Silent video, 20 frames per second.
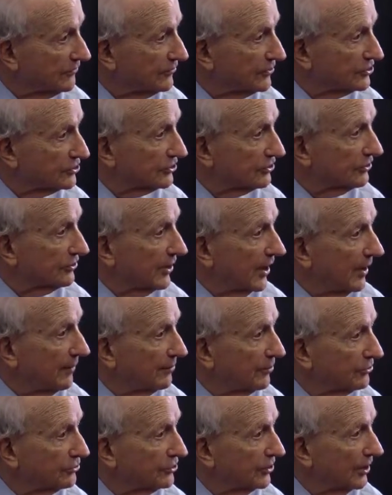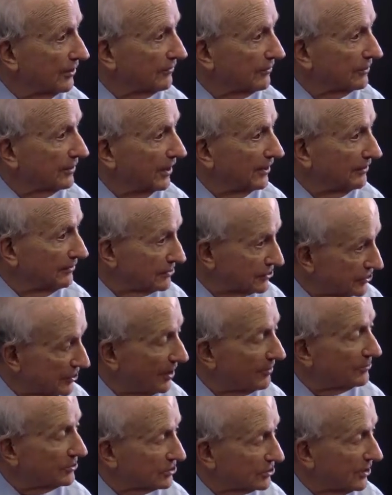for physical capital generally. Now there are
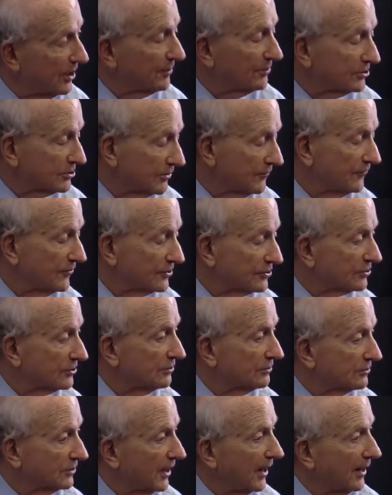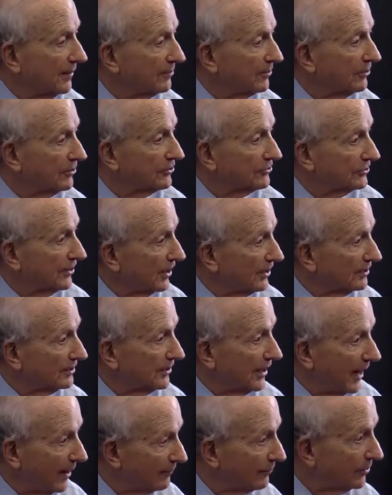some examples of physical capital
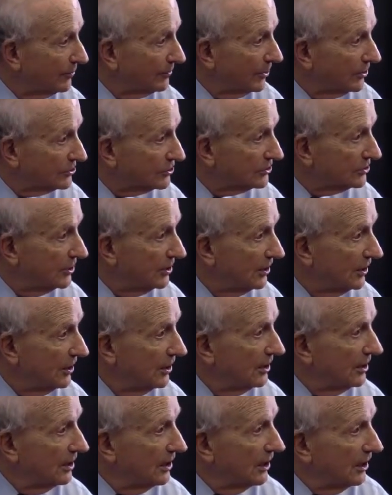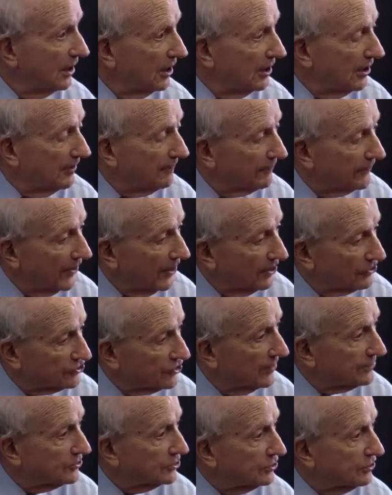that complements, that are
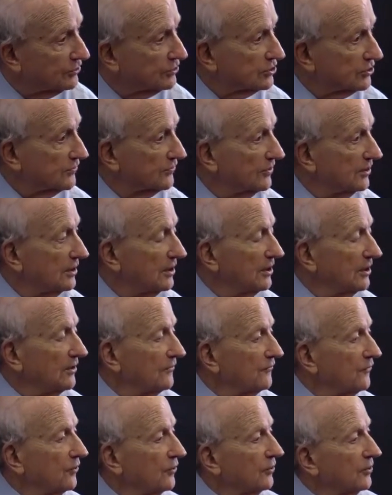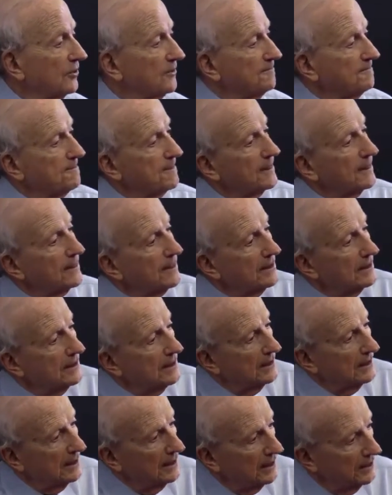substitutes for
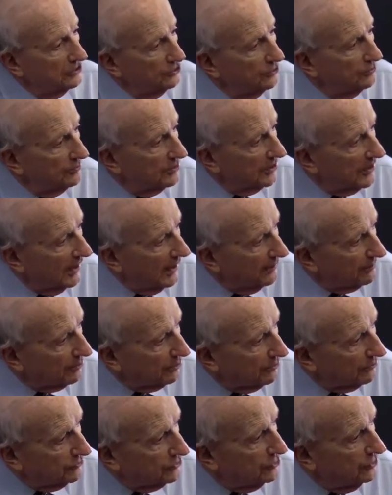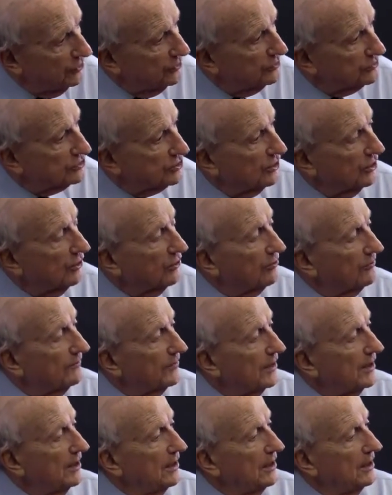human capital too. So
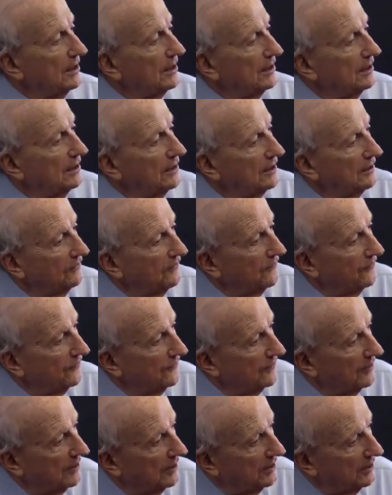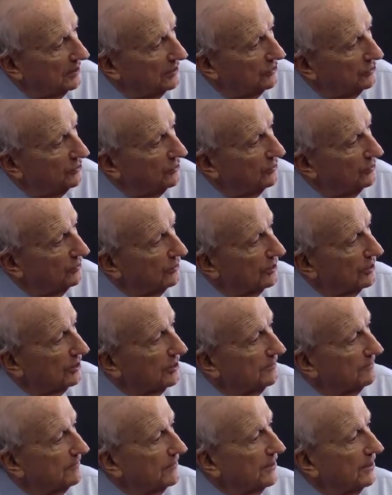if you
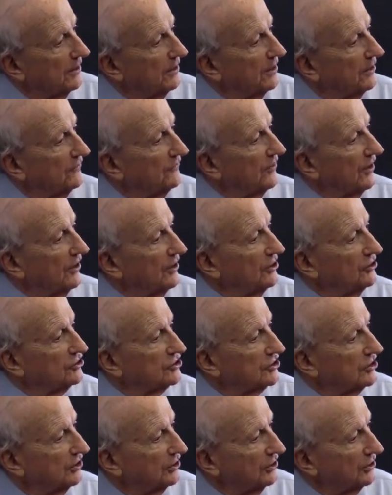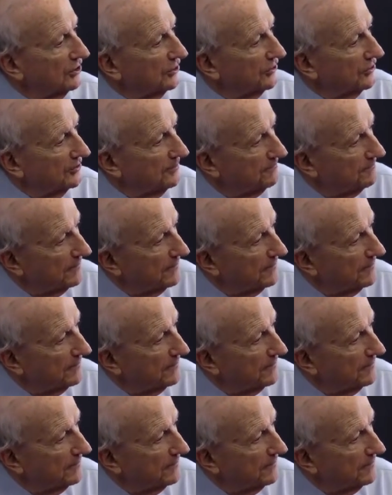were a very skilled